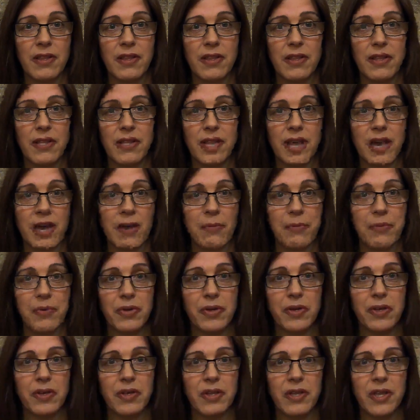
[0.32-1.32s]
the cup
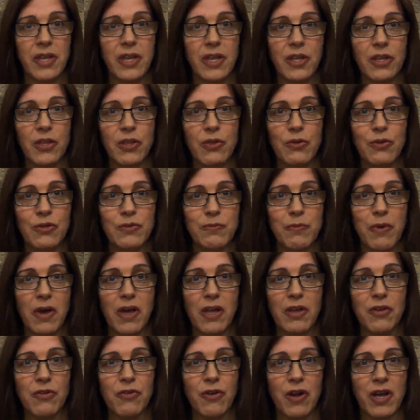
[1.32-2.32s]
used by
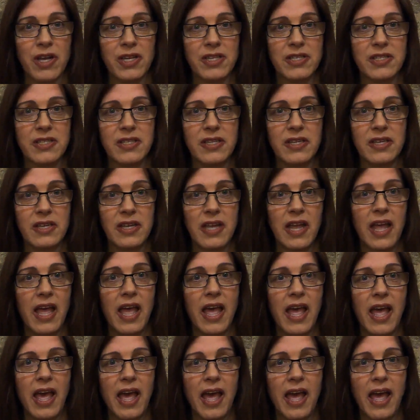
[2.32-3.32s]
Christ
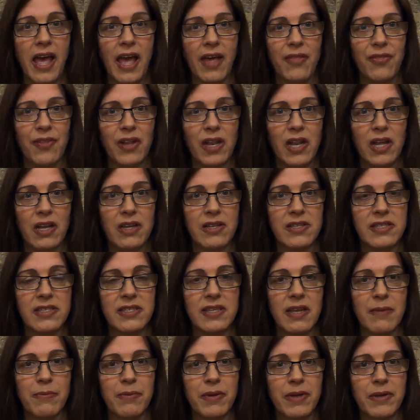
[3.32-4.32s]
at the Last
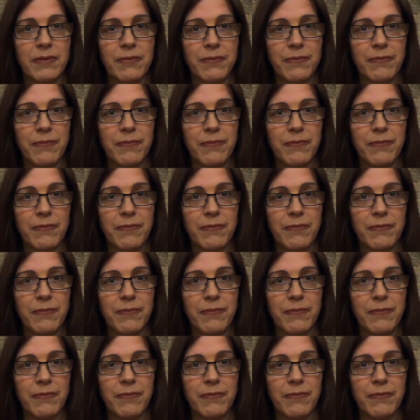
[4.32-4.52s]
Supper.